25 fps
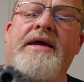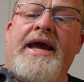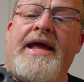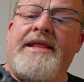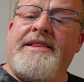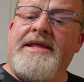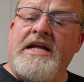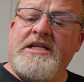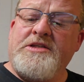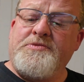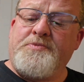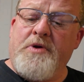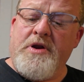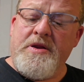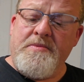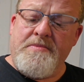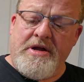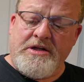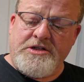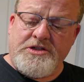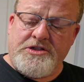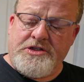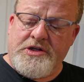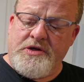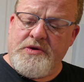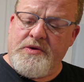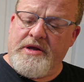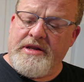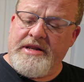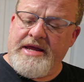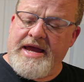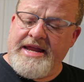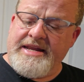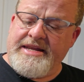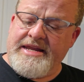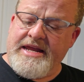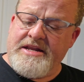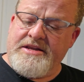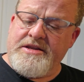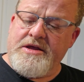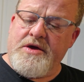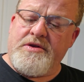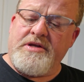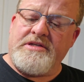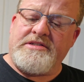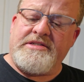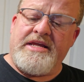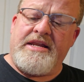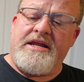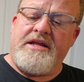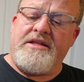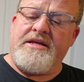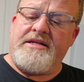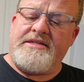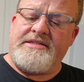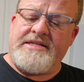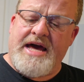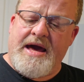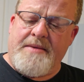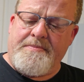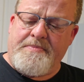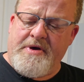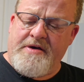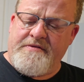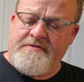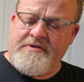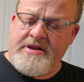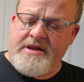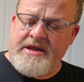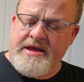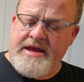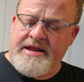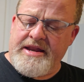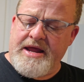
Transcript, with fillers: And that's pretty much to it. I did notice that at the top of it,